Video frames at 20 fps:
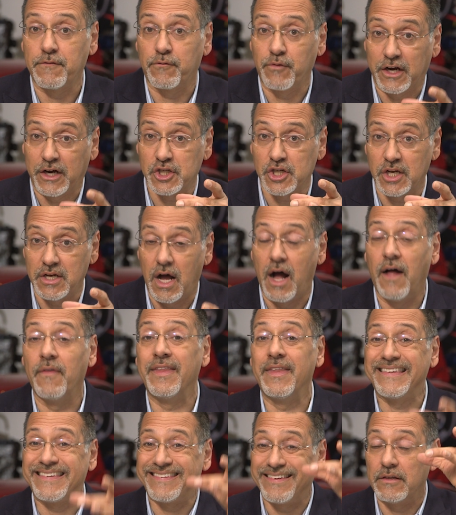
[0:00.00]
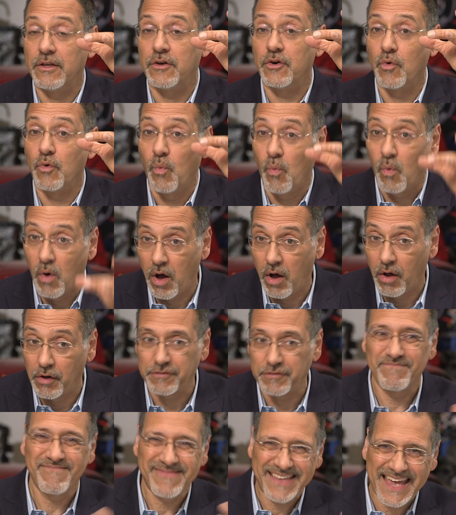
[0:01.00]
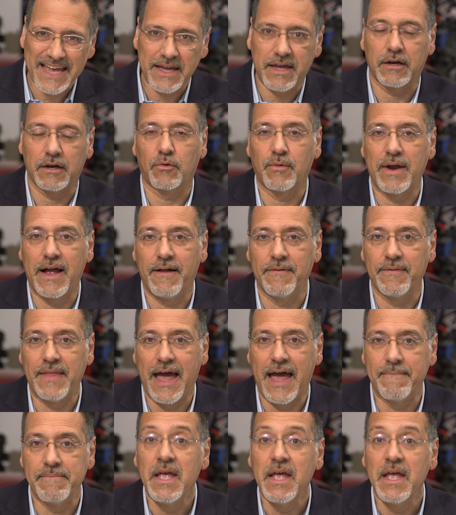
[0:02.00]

friction on the cylinder walls. Can't get around that.